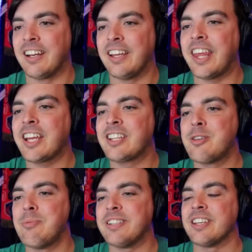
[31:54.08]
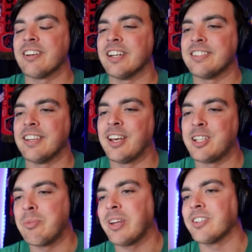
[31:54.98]
I think to be serious, it does
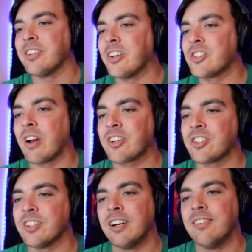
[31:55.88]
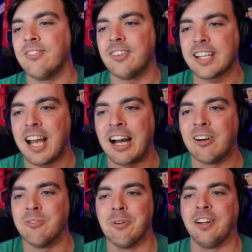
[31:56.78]
speak to their structure of like
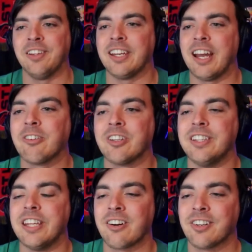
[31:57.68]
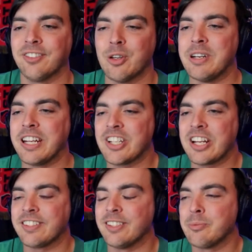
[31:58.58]
how well they, how good they are at limiting
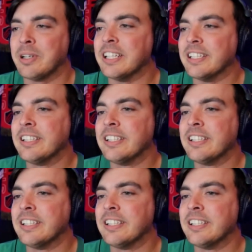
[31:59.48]
chances, but